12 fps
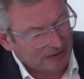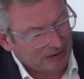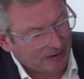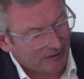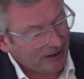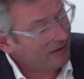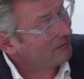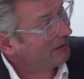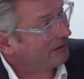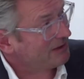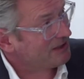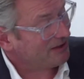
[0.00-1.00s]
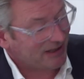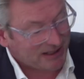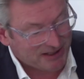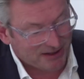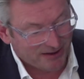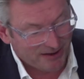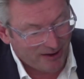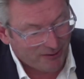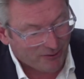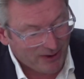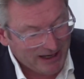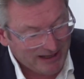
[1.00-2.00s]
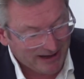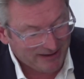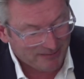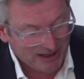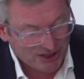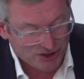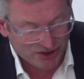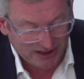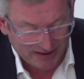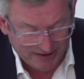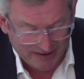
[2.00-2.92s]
okay, well, that's a great animation, and